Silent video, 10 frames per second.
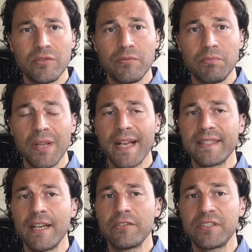blacked
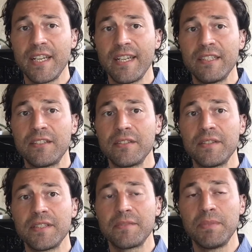out tent
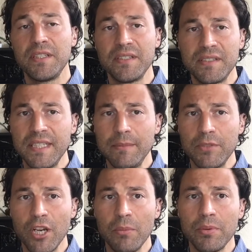that's being steamed
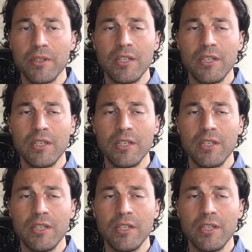up,